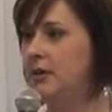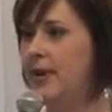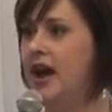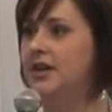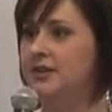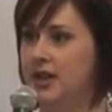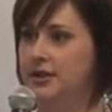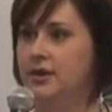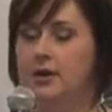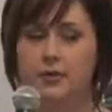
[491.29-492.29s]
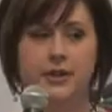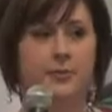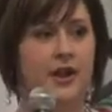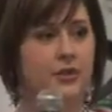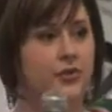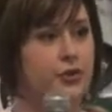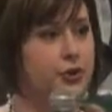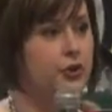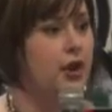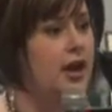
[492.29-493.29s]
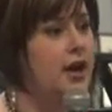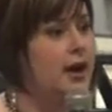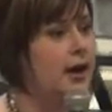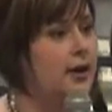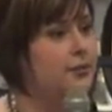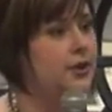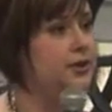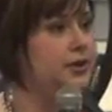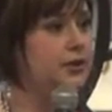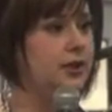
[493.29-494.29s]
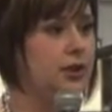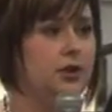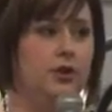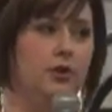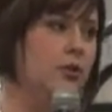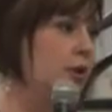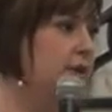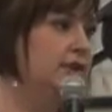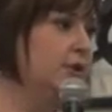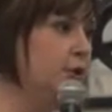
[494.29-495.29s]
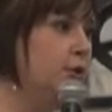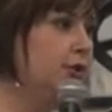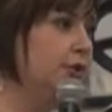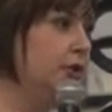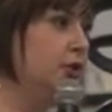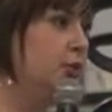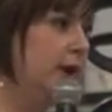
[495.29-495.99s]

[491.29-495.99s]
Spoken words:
in the past, that's always beneficial. There's always Google search,